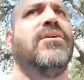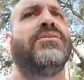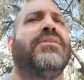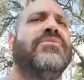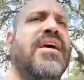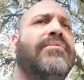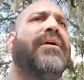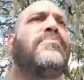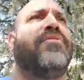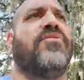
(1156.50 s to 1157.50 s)
Sometimes
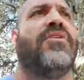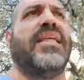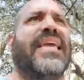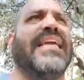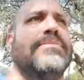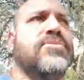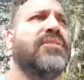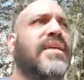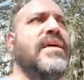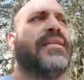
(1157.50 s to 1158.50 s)
I prefer like
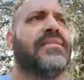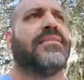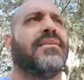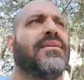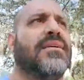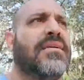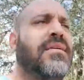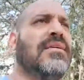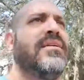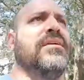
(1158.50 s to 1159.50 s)
80% honest.
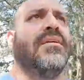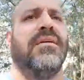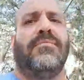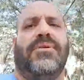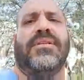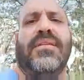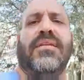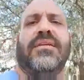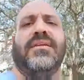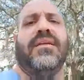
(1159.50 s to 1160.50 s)
But
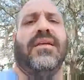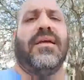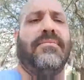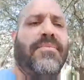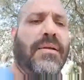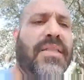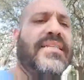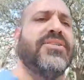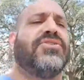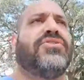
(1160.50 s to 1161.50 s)
I'm glad
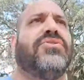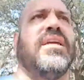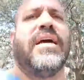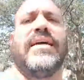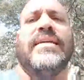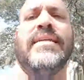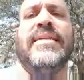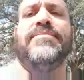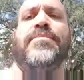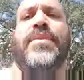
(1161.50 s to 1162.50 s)
that you're shooting high.
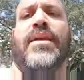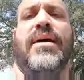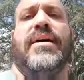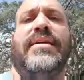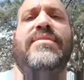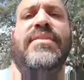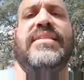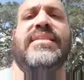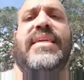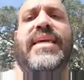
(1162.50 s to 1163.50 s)
Even
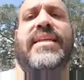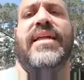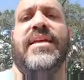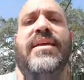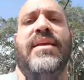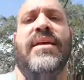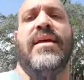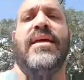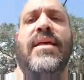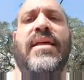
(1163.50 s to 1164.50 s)
as a kid,
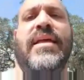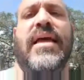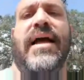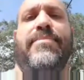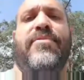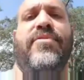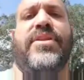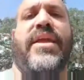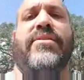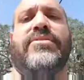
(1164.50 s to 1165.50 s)
I preferred
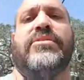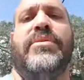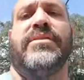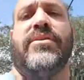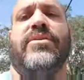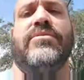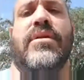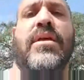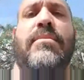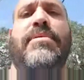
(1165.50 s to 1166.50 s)
characters to be on their own.
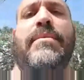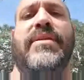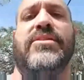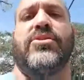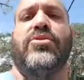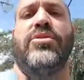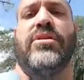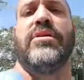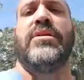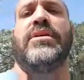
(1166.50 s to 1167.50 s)
Batman is cooler,